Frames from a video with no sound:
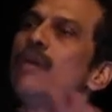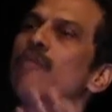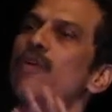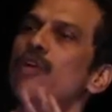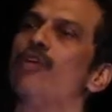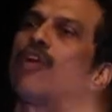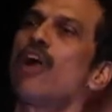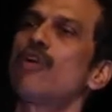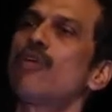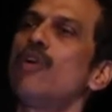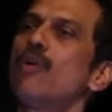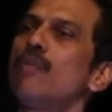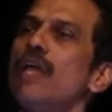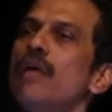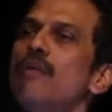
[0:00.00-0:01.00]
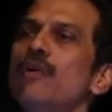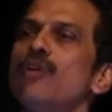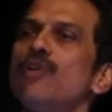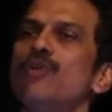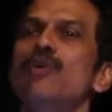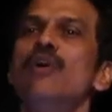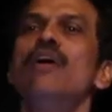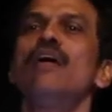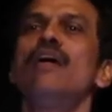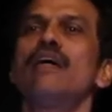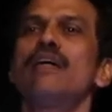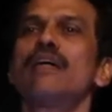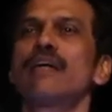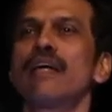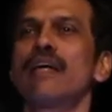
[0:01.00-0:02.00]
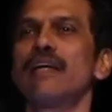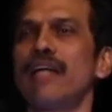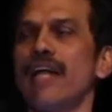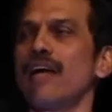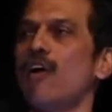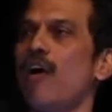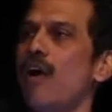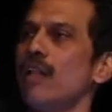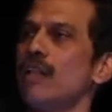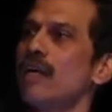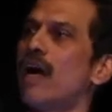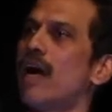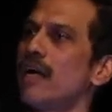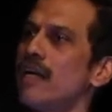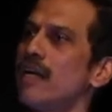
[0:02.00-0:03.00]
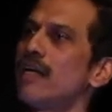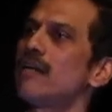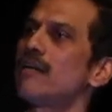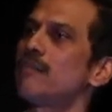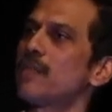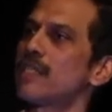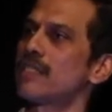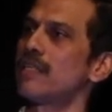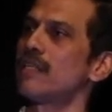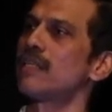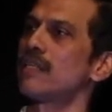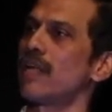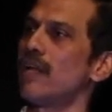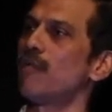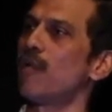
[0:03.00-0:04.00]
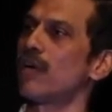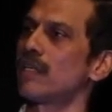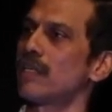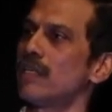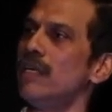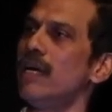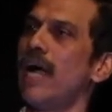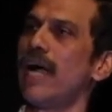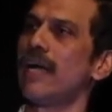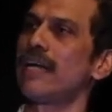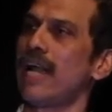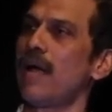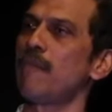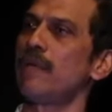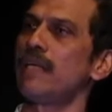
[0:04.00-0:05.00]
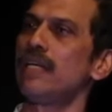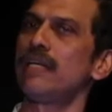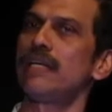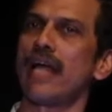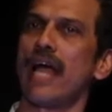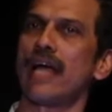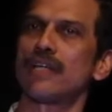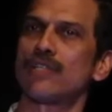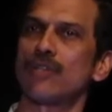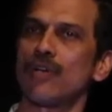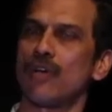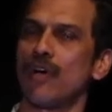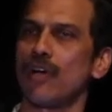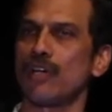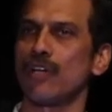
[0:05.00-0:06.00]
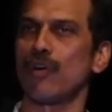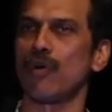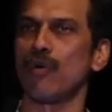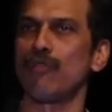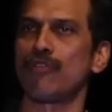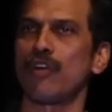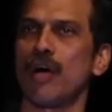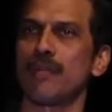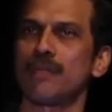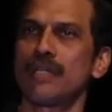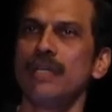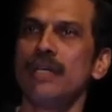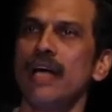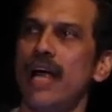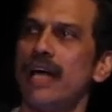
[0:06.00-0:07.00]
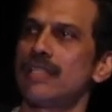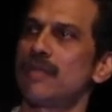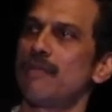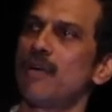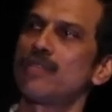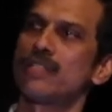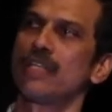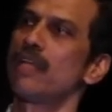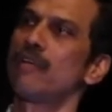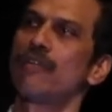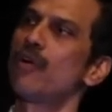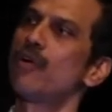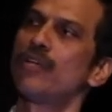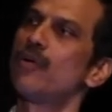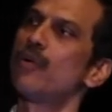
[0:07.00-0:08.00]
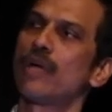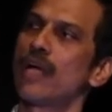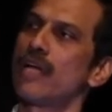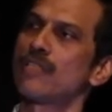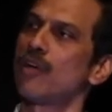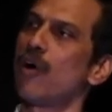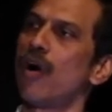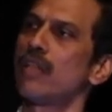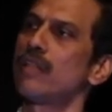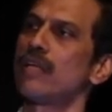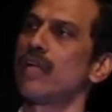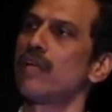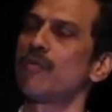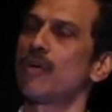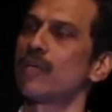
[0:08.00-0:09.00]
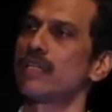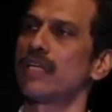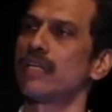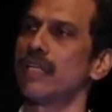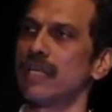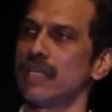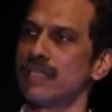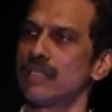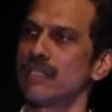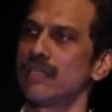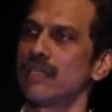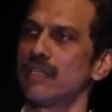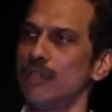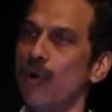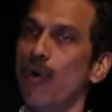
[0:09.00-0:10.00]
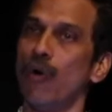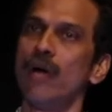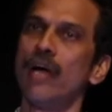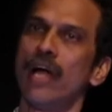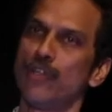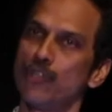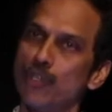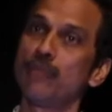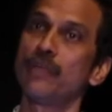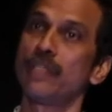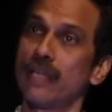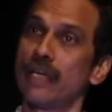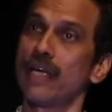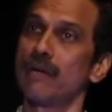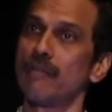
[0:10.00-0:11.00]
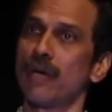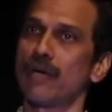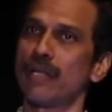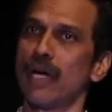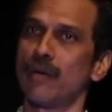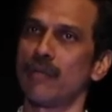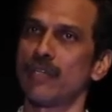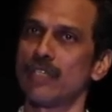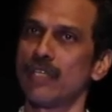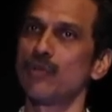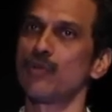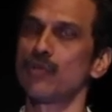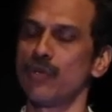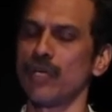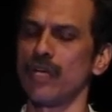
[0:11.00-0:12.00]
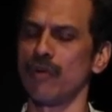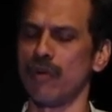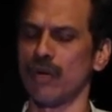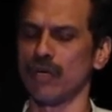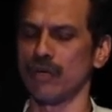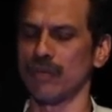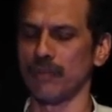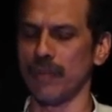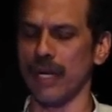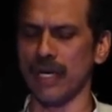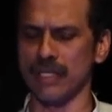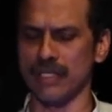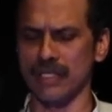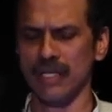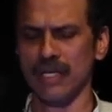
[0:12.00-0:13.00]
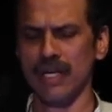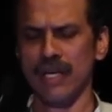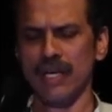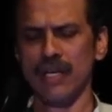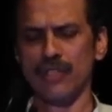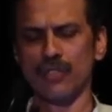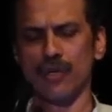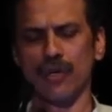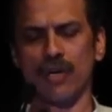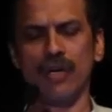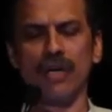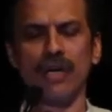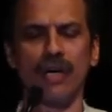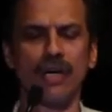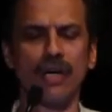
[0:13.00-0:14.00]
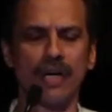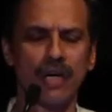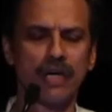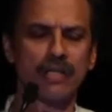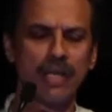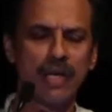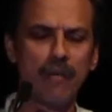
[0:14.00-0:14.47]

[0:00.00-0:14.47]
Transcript: but you're not going to be able to take all the 100% rainwater and trap it in tanks or, or in your rooftops and somehow say that we're going to utilize all the rainwater that there is. No. And you shouldn't be thinking about that because then who's going to give water to the plants? So the